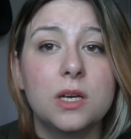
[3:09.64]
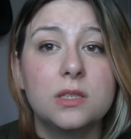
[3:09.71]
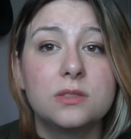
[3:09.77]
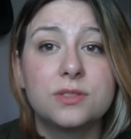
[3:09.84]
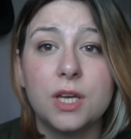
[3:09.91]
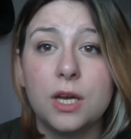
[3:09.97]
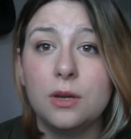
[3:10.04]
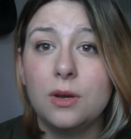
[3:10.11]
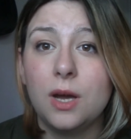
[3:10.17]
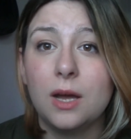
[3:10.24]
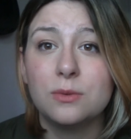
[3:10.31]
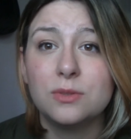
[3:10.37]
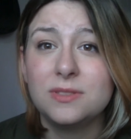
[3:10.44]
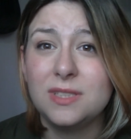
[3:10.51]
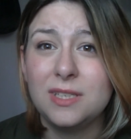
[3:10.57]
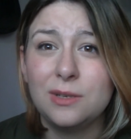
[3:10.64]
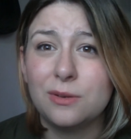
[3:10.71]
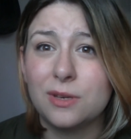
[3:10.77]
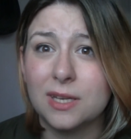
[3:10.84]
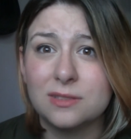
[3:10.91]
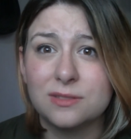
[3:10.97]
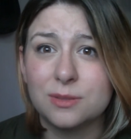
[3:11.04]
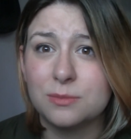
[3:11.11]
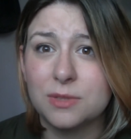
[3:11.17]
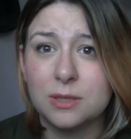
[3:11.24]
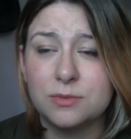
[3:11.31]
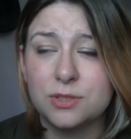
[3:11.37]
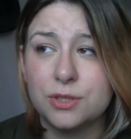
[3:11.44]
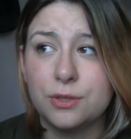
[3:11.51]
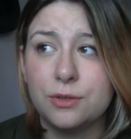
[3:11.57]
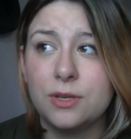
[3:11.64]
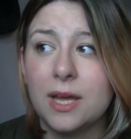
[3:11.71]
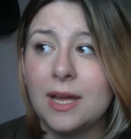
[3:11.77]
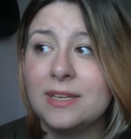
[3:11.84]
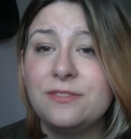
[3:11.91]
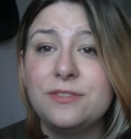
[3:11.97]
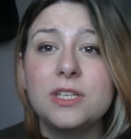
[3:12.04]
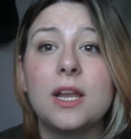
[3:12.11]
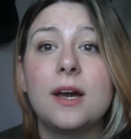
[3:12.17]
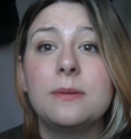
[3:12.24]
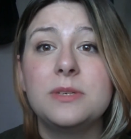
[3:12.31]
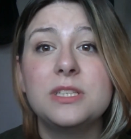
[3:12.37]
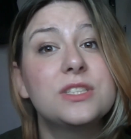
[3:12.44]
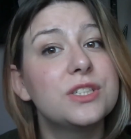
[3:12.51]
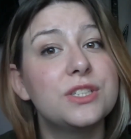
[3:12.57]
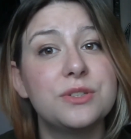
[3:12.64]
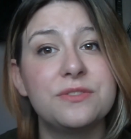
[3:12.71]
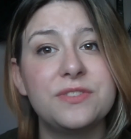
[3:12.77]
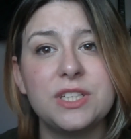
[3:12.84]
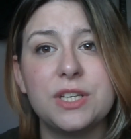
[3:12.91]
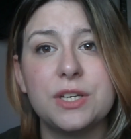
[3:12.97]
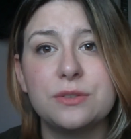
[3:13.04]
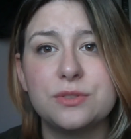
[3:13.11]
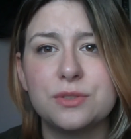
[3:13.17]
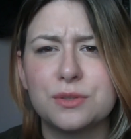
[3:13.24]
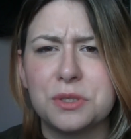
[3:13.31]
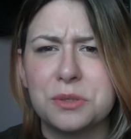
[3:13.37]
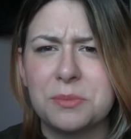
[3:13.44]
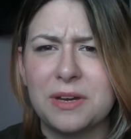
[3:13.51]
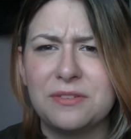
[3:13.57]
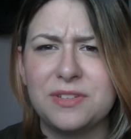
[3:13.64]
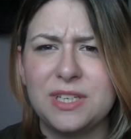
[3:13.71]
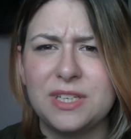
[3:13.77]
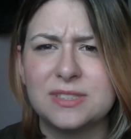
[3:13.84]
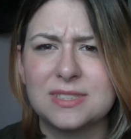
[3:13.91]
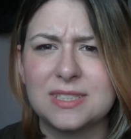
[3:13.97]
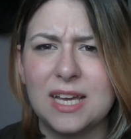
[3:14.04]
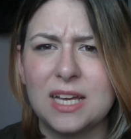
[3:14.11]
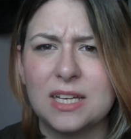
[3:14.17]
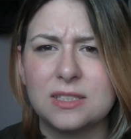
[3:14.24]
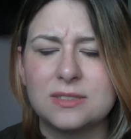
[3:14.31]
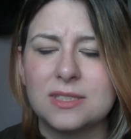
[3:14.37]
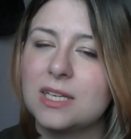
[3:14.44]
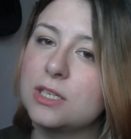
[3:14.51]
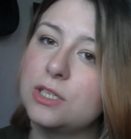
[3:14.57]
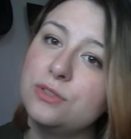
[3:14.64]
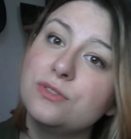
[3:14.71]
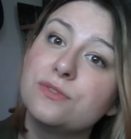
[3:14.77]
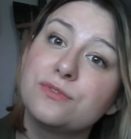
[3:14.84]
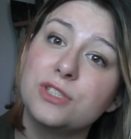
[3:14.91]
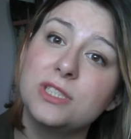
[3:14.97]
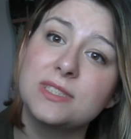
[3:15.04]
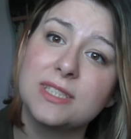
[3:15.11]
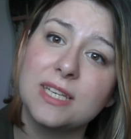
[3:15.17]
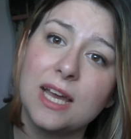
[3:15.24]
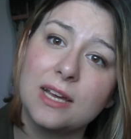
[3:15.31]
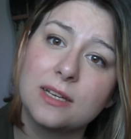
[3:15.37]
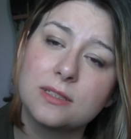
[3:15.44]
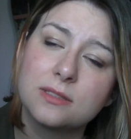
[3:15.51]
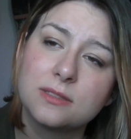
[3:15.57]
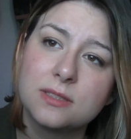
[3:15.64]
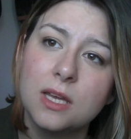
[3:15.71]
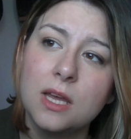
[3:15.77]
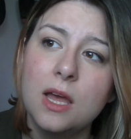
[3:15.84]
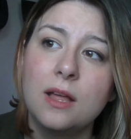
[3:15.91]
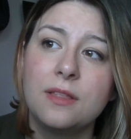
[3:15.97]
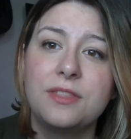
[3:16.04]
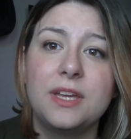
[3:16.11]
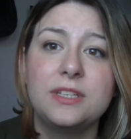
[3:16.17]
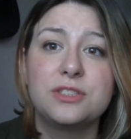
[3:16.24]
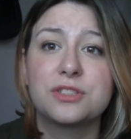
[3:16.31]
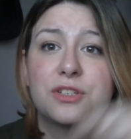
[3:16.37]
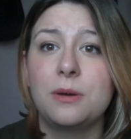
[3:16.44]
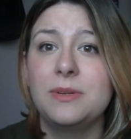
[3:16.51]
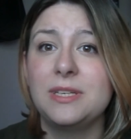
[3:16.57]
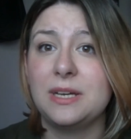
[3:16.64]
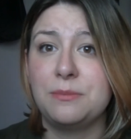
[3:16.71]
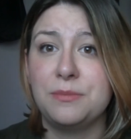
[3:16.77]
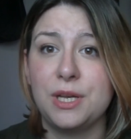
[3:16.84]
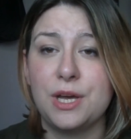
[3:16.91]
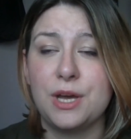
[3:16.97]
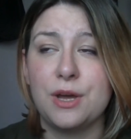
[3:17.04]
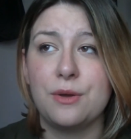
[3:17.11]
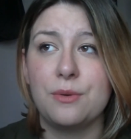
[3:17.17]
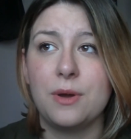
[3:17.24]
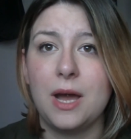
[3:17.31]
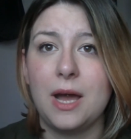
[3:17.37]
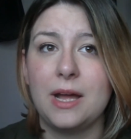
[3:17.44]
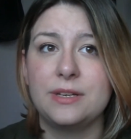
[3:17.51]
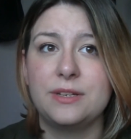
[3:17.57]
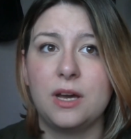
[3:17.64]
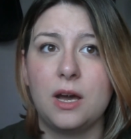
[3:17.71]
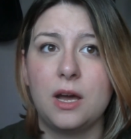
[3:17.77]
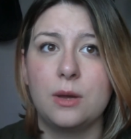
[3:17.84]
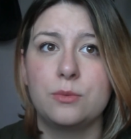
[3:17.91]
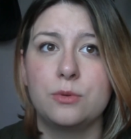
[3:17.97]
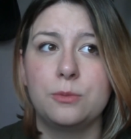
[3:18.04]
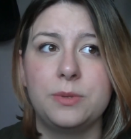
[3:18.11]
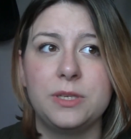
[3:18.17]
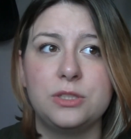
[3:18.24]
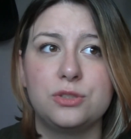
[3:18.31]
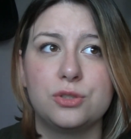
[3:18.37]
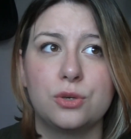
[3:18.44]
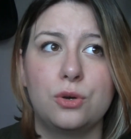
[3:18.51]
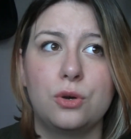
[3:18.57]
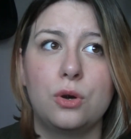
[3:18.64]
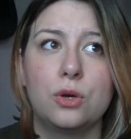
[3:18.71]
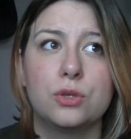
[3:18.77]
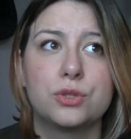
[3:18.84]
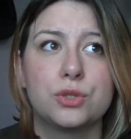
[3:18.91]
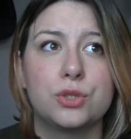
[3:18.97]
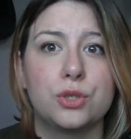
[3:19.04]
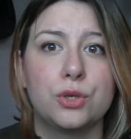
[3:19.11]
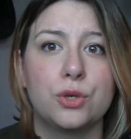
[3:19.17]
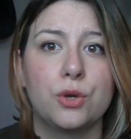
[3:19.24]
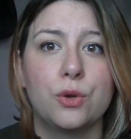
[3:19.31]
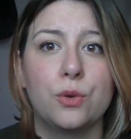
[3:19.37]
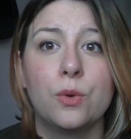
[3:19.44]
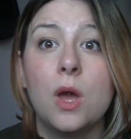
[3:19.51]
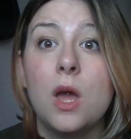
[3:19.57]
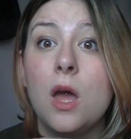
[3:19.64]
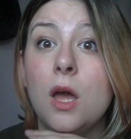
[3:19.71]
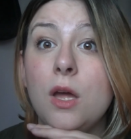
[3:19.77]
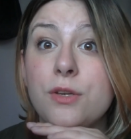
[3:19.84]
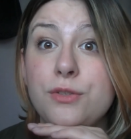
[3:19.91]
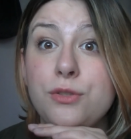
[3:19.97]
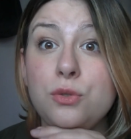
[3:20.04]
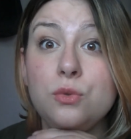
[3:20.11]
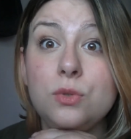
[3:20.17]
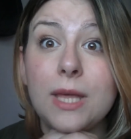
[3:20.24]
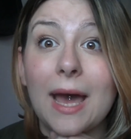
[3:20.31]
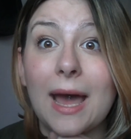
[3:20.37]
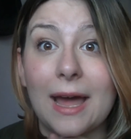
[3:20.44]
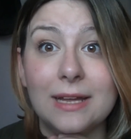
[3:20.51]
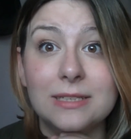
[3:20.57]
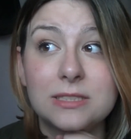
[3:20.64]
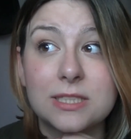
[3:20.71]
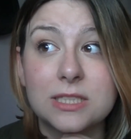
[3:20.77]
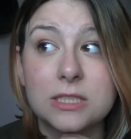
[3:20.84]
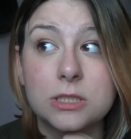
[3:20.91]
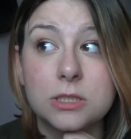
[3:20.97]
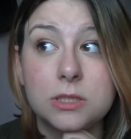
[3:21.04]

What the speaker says: So I will see you again sometime soon. And if you'd like me to do a video talking about vegan snacks and gluten-free snacks, then just comment down below and I will be sure to do that.